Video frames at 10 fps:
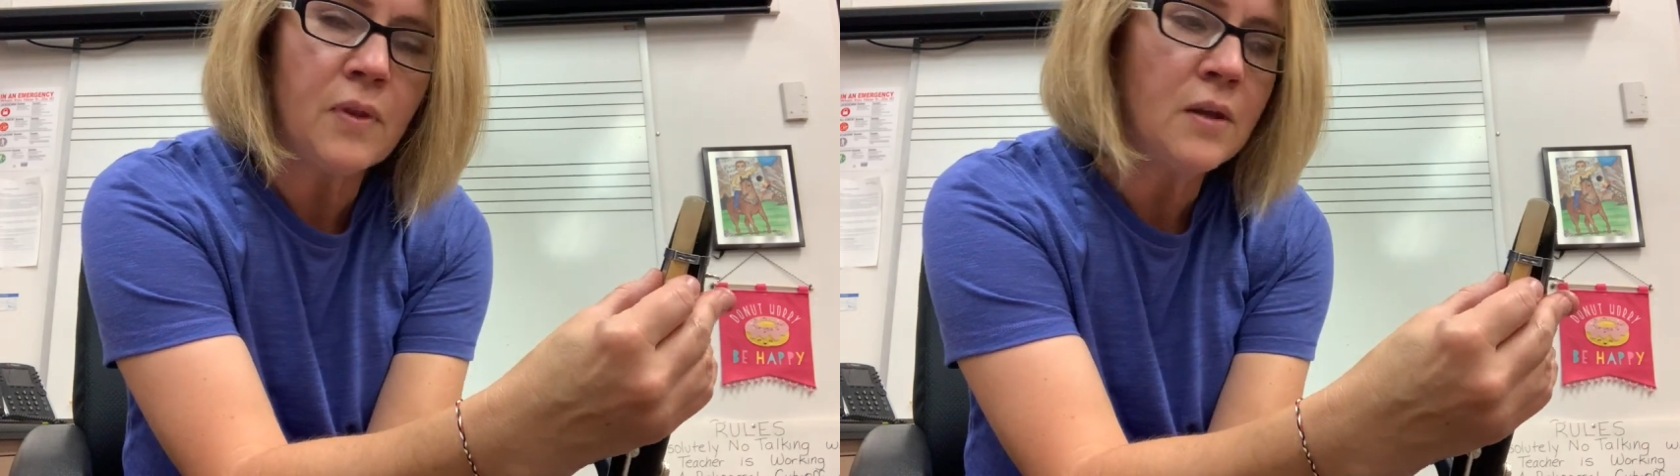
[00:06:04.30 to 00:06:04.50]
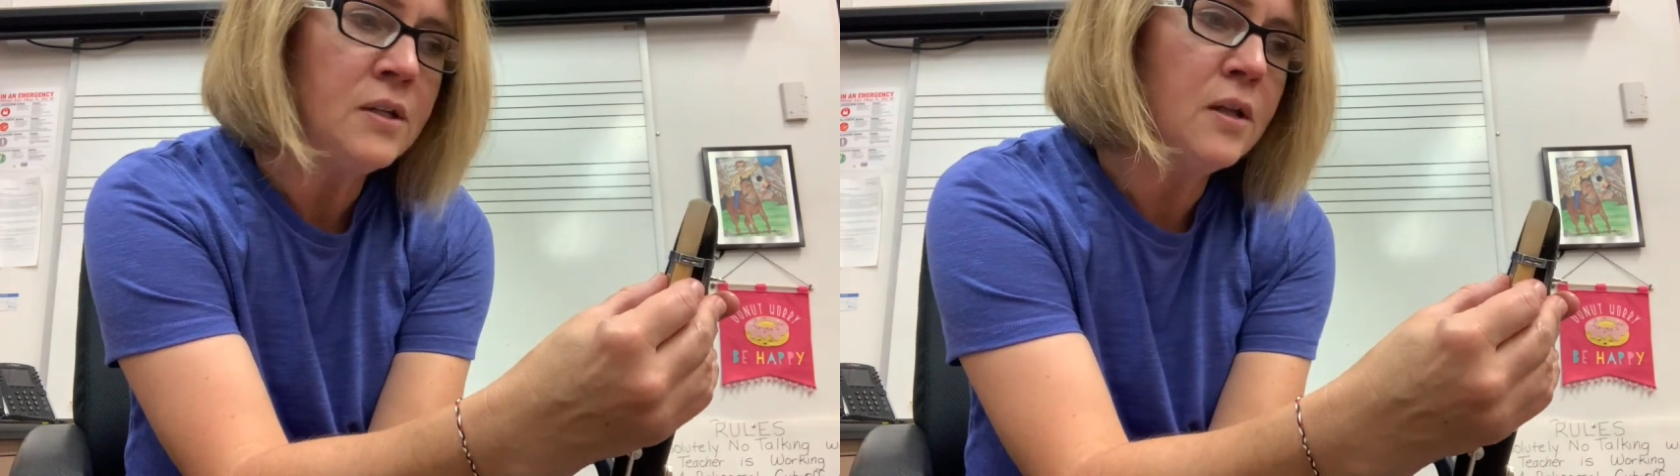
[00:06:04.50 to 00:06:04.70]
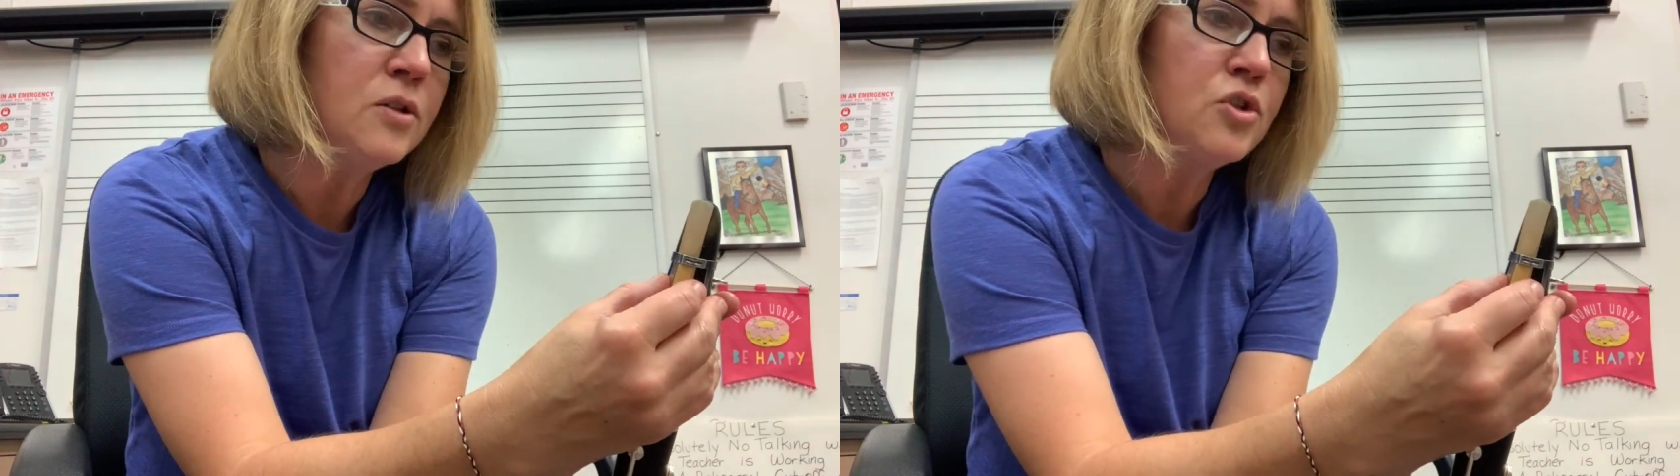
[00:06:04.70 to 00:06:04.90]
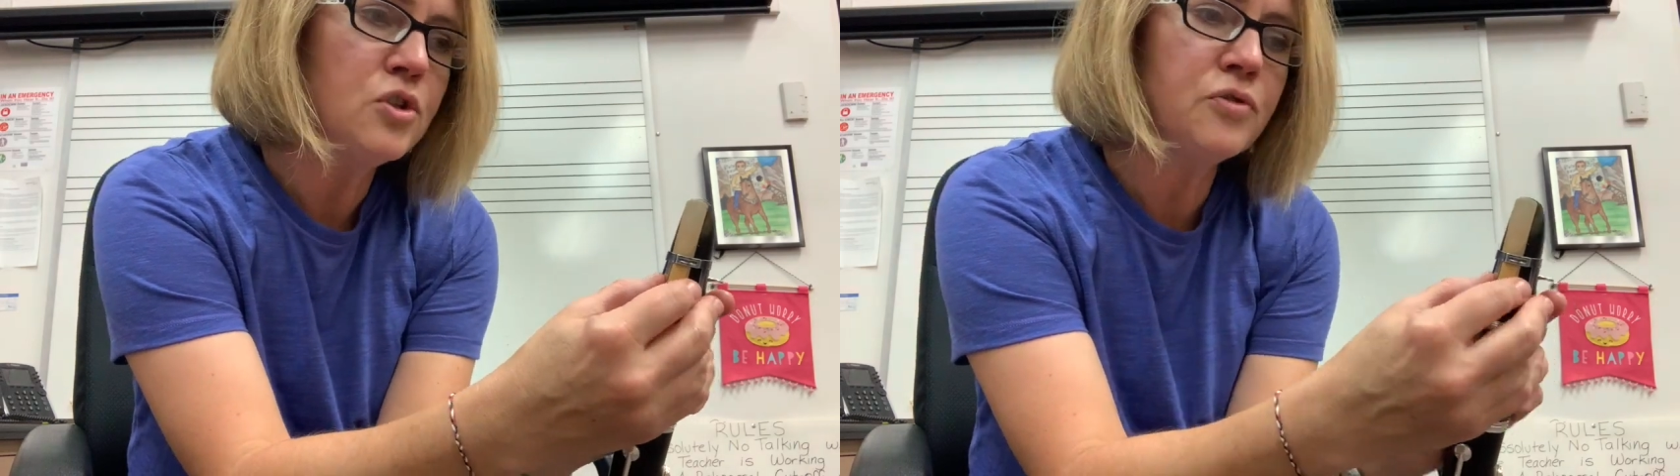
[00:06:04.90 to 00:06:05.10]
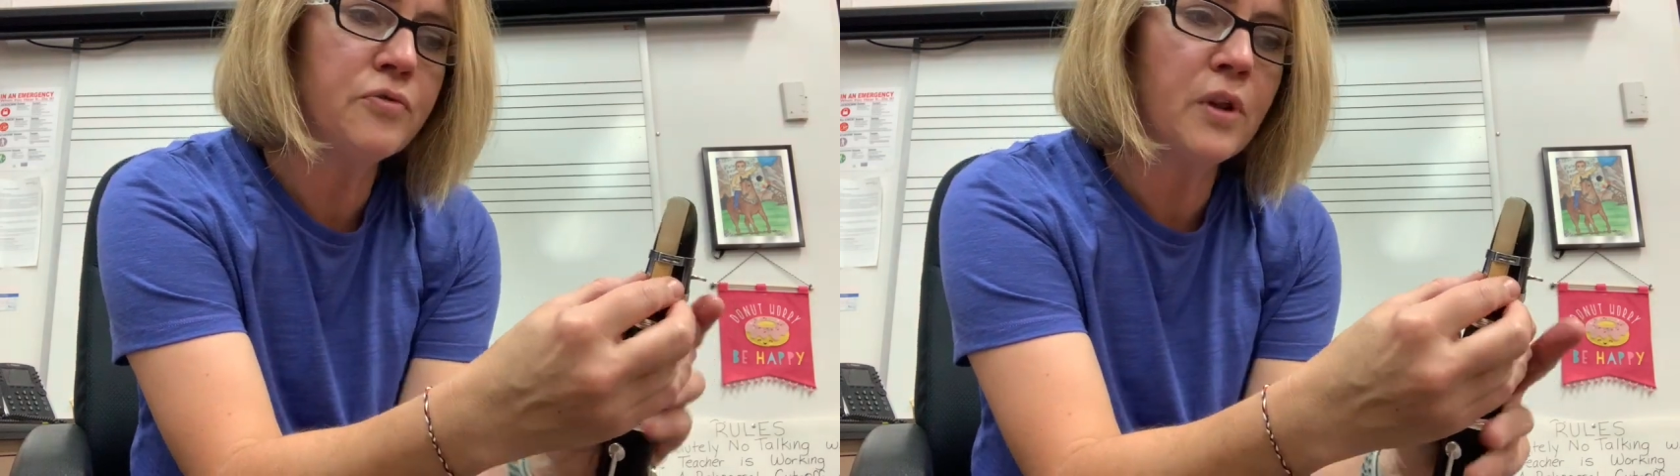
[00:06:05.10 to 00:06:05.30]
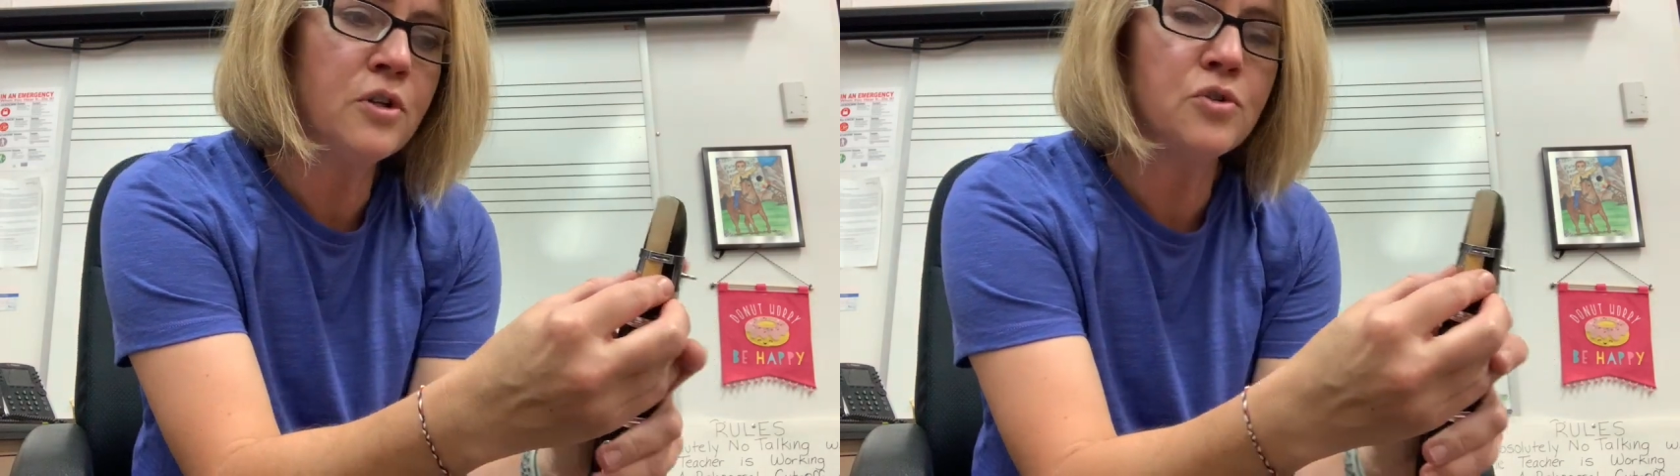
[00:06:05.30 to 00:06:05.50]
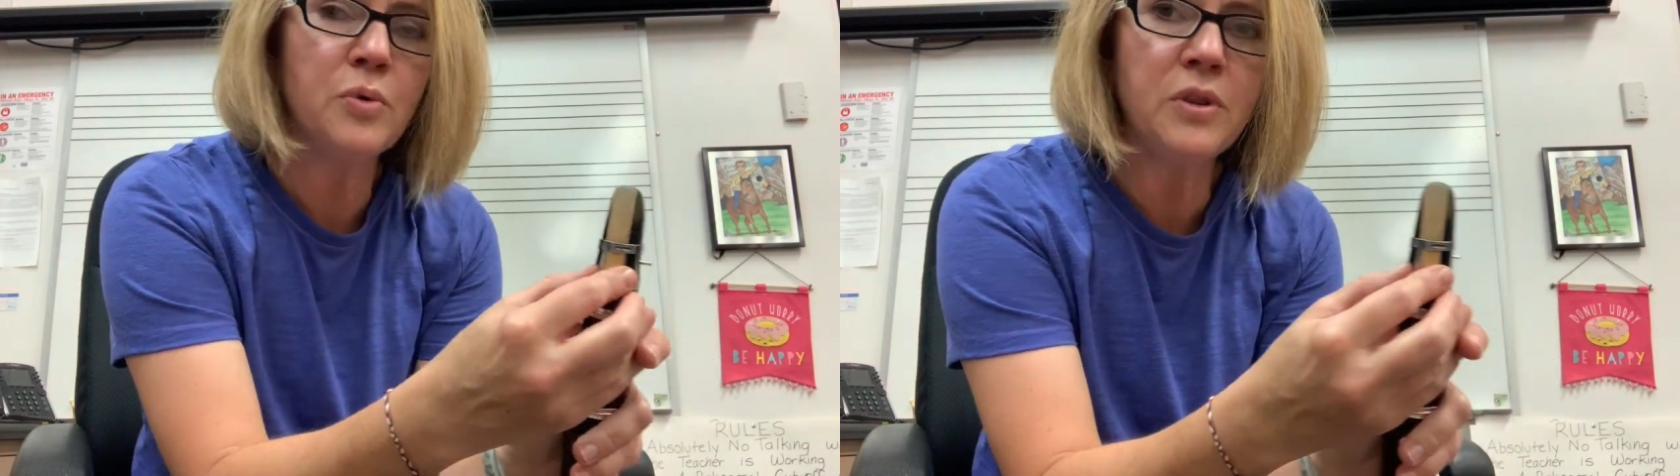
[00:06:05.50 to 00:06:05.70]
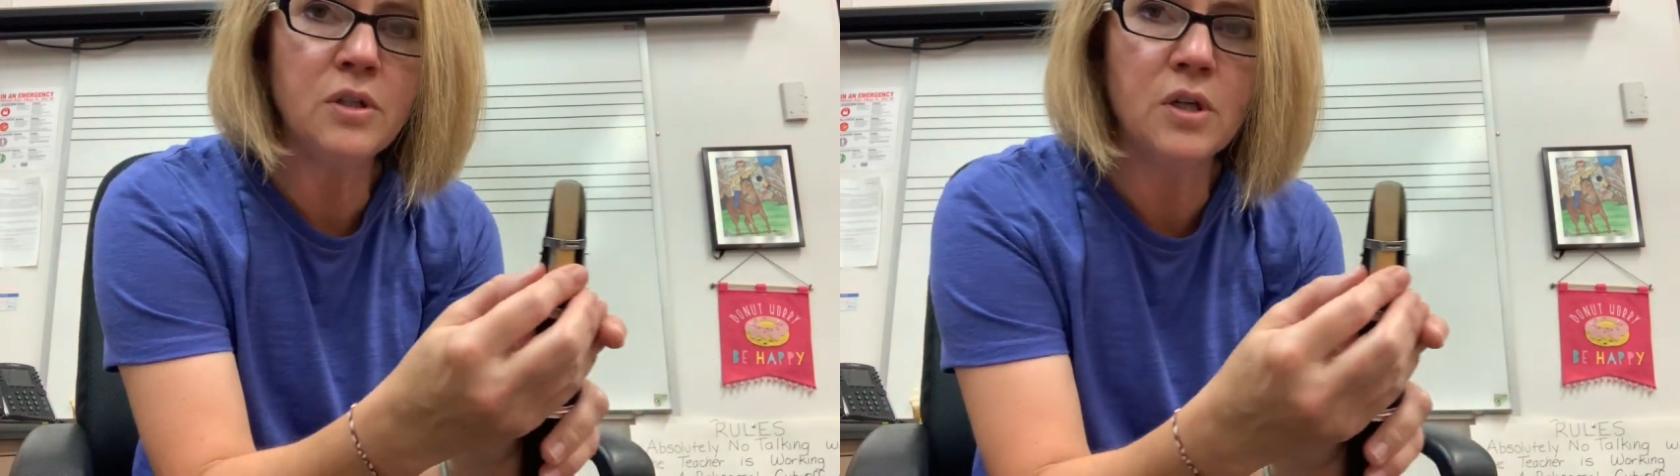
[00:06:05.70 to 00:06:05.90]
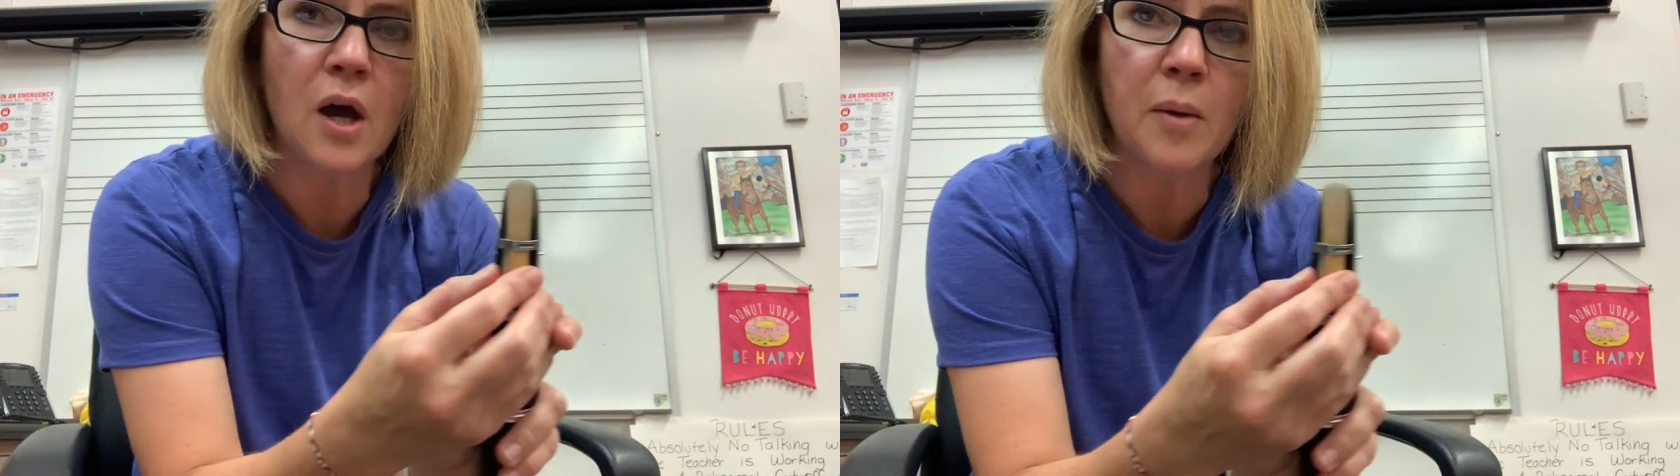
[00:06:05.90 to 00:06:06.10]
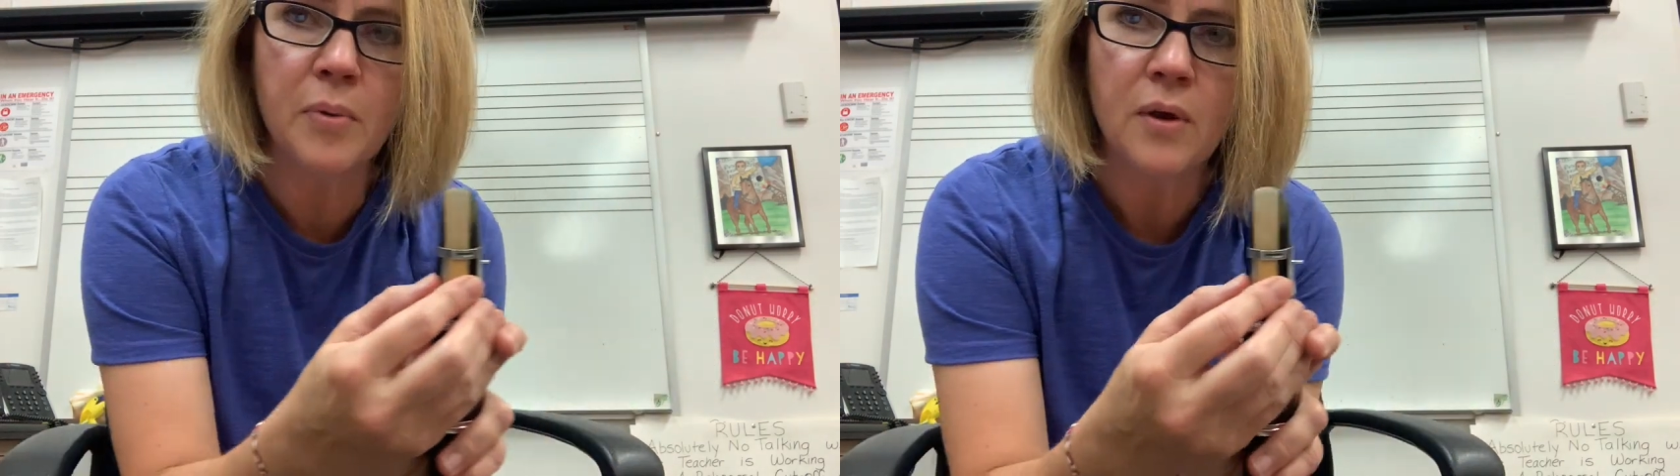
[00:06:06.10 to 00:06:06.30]
until it's just flush with the
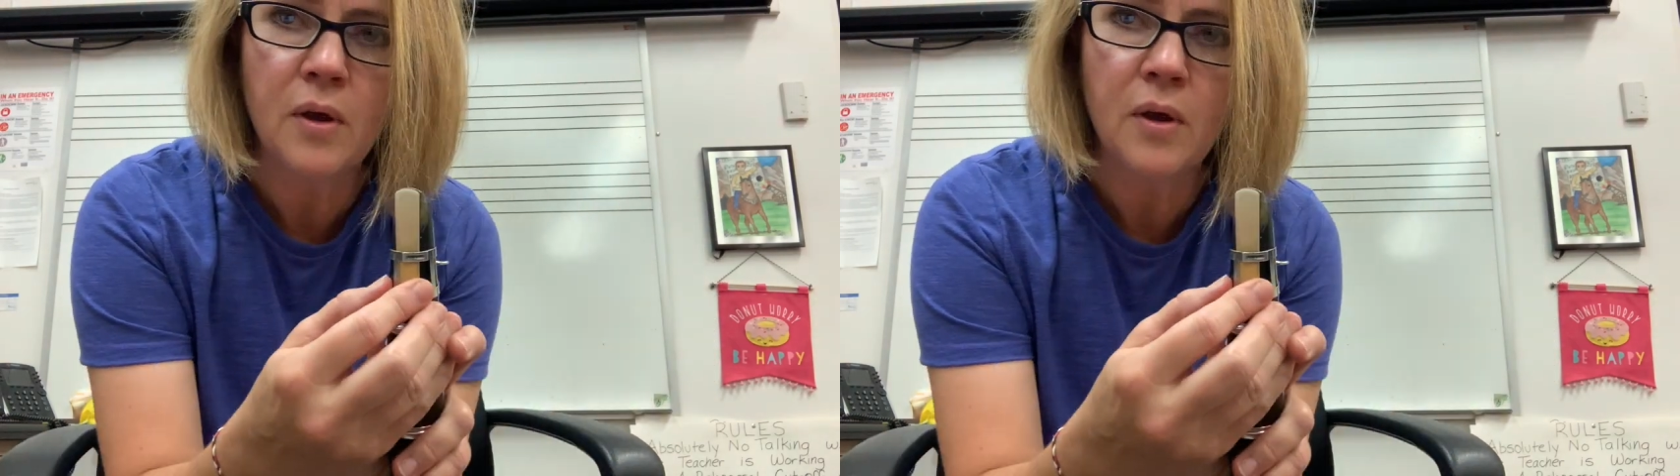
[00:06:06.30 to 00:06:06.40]
top